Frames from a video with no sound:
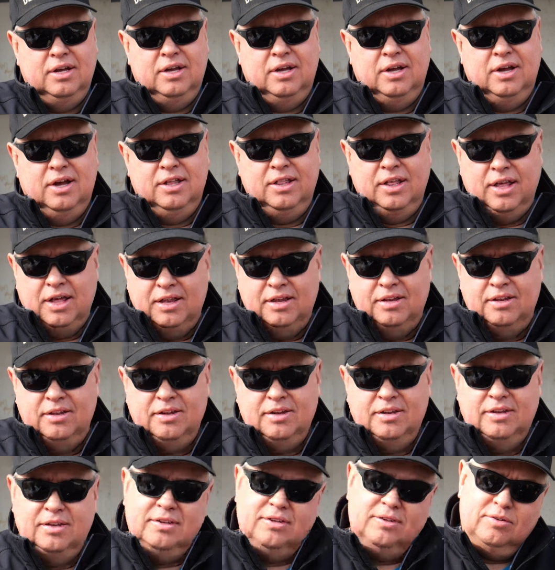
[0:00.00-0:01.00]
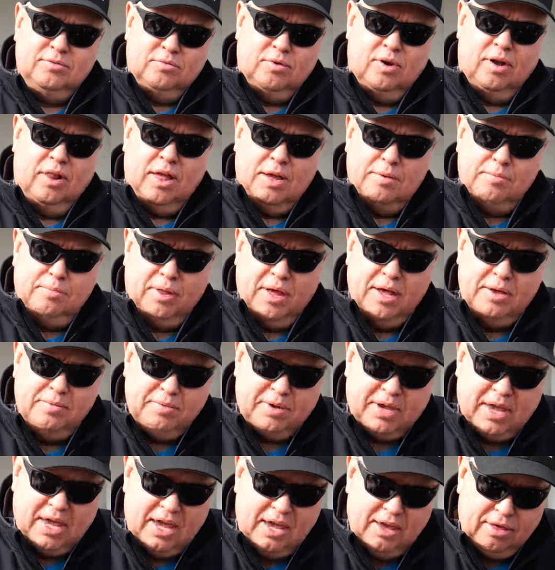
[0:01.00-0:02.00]
And then, well, I
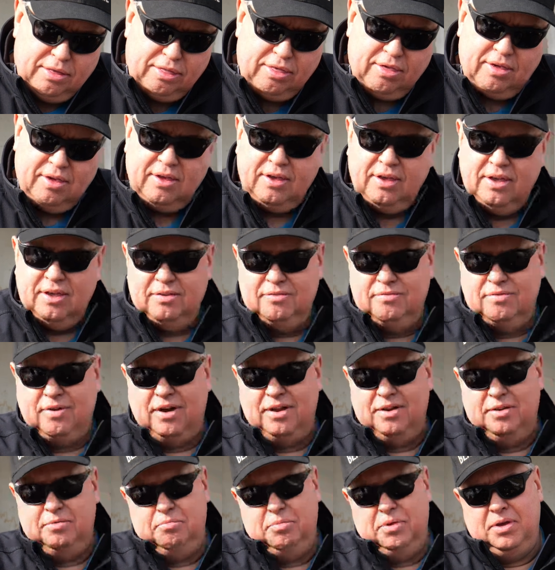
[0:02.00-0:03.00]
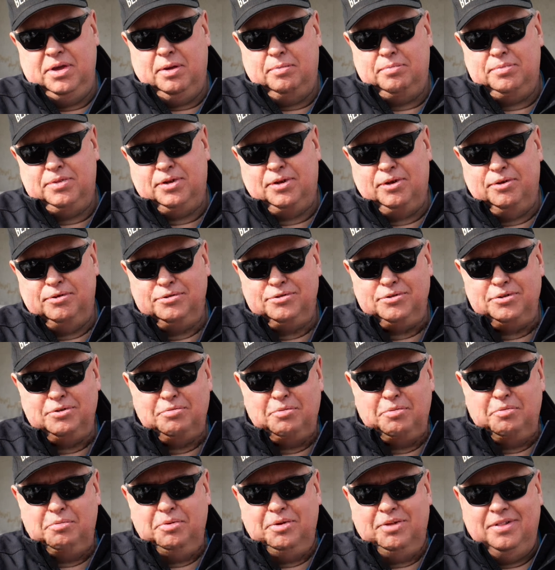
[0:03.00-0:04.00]
blame Keith. He invited me up to go
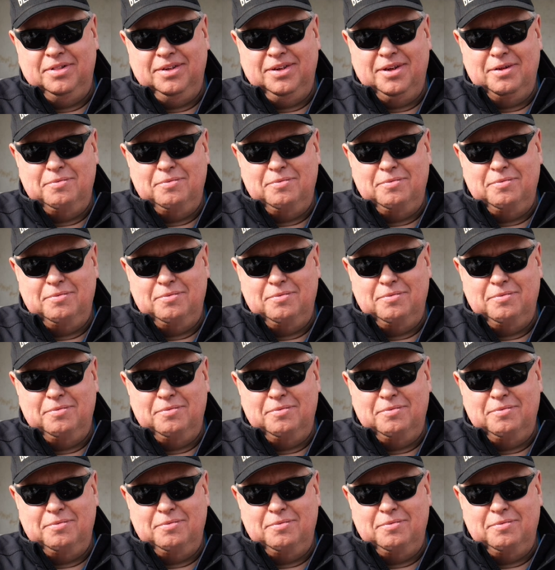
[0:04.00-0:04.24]
snowmobiling